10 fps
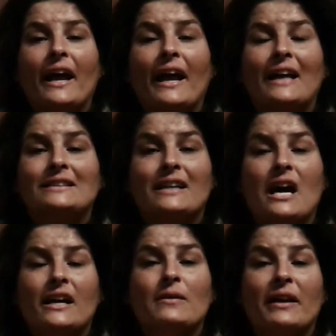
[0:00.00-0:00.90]
it's
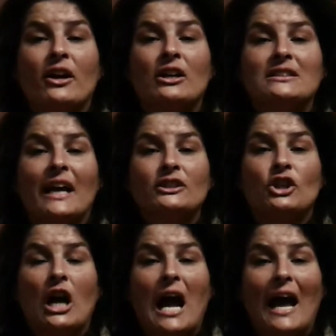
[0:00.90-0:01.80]
going to irritate
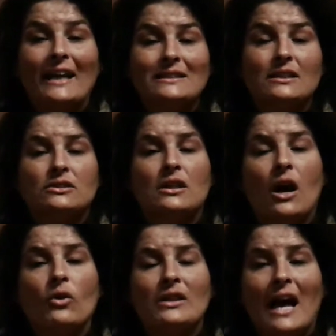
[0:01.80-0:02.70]
your eyes.
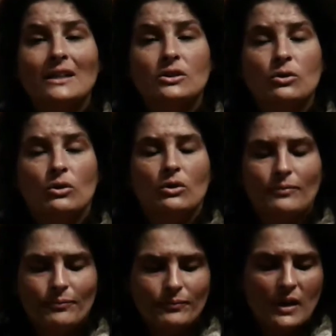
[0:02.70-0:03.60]
So that's cool.
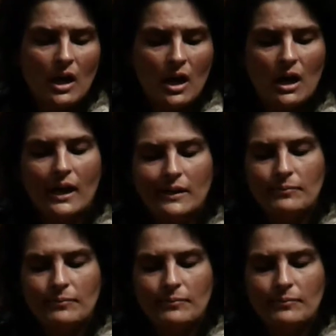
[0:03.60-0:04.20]
All right.